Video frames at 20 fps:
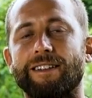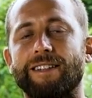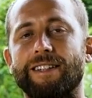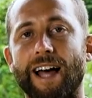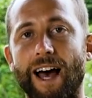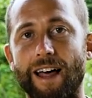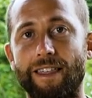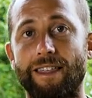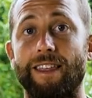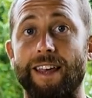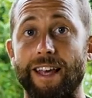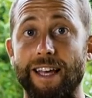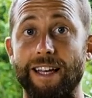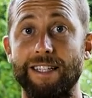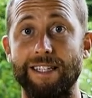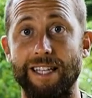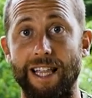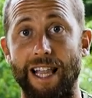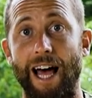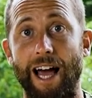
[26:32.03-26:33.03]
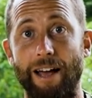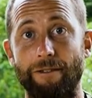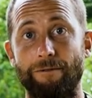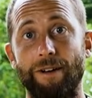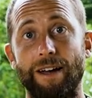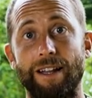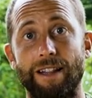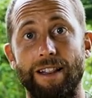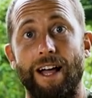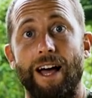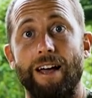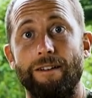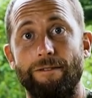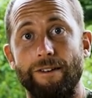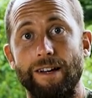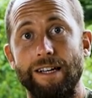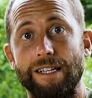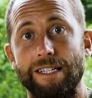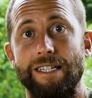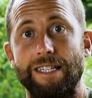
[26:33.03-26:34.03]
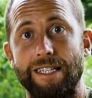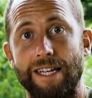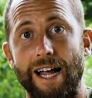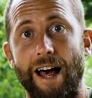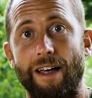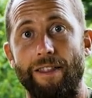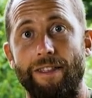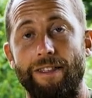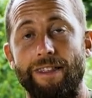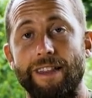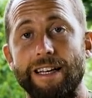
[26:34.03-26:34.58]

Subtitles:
Death is life and life is death.